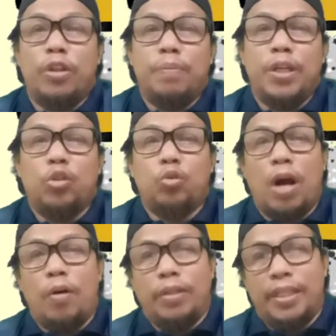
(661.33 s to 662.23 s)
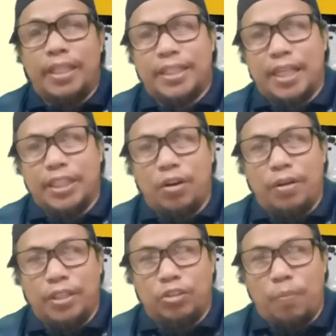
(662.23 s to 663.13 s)
me throughout the discussion
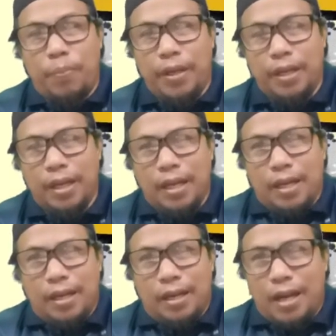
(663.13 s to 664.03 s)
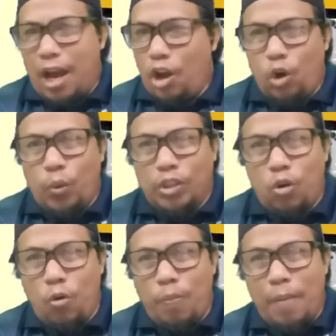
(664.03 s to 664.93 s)
on this topic. I always
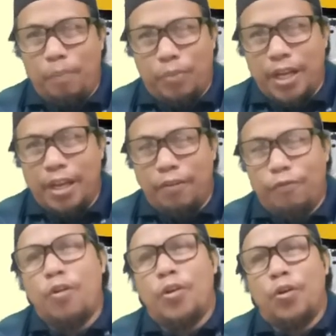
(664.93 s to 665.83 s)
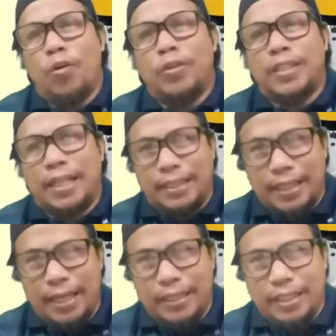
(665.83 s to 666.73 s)
hope and pray for your
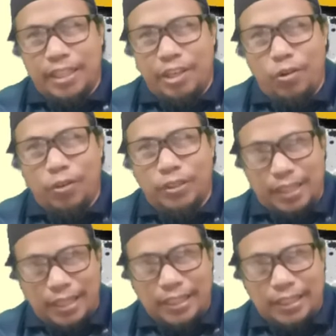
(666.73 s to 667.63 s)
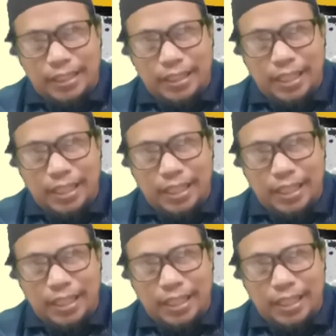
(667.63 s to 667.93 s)
success in your studies.